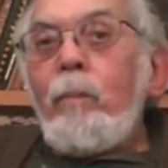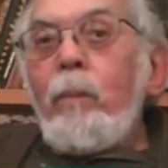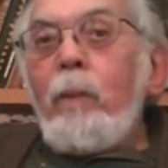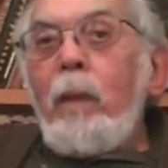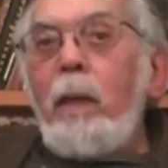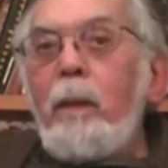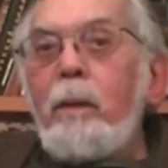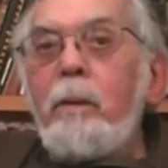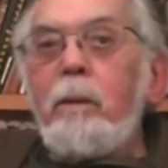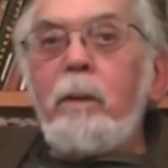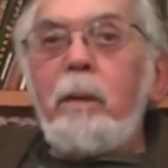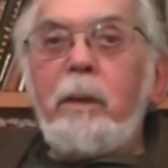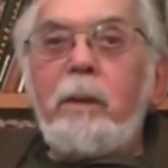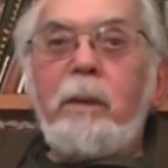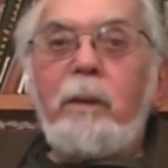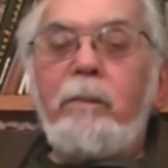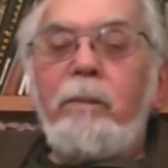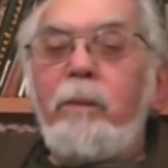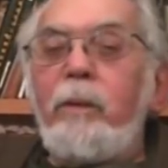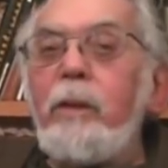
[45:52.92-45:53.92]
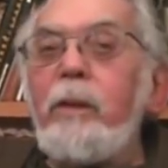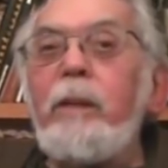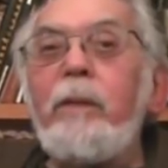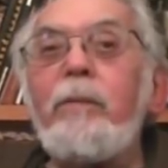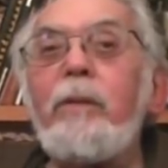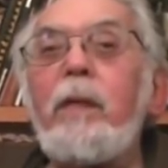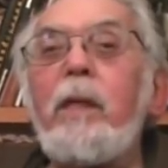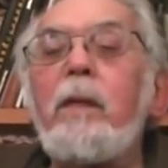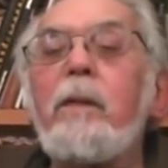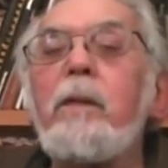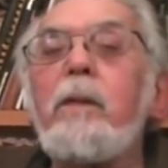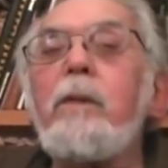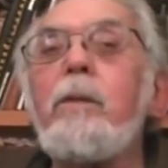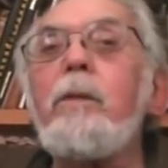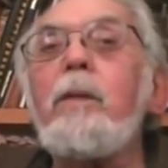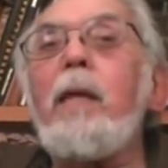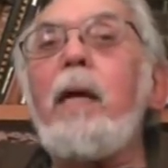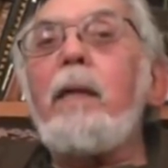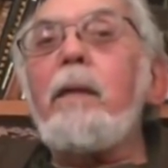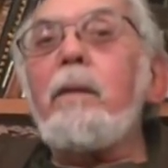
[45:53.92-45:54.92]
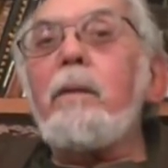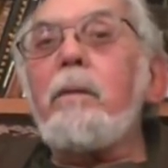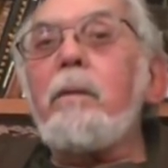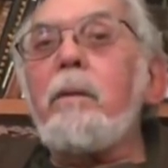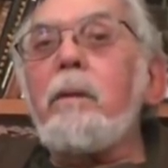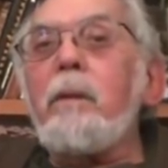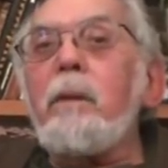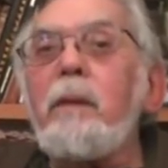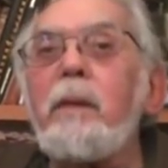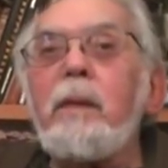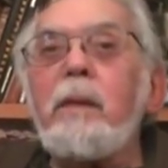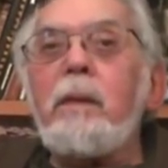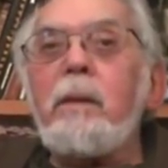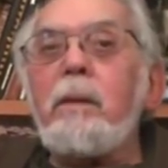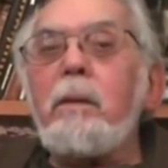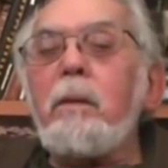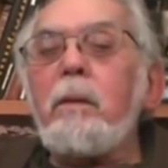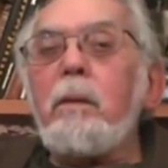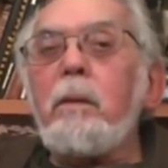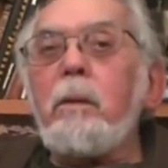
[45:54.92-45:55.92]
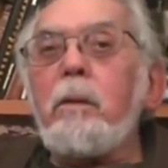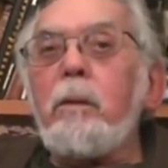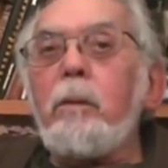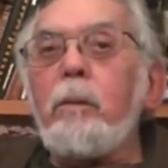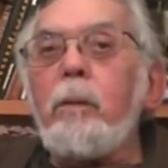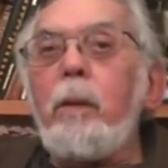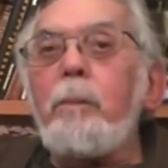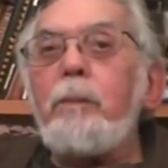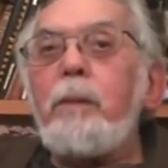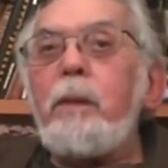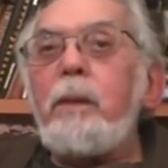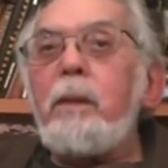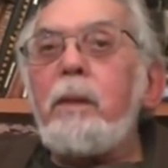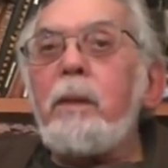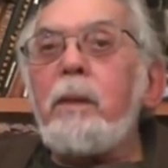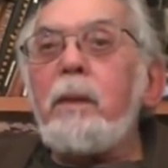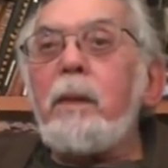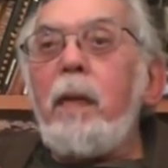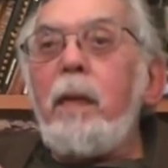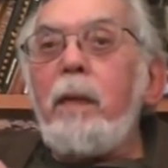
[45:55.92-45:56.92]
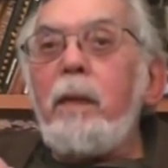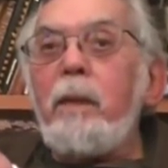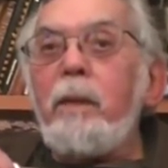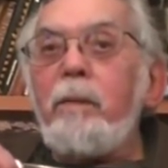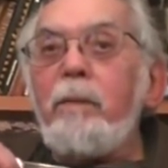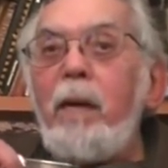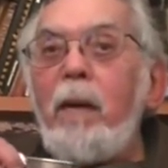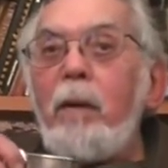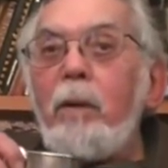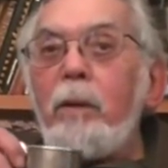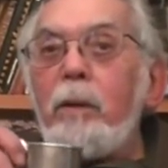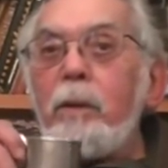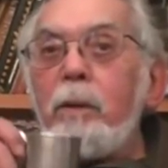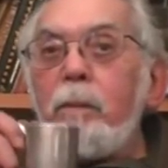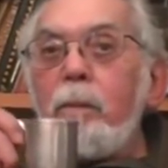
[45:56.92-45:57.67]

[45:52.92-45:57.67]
And it's very difficult to do that in this corrupted society of ours.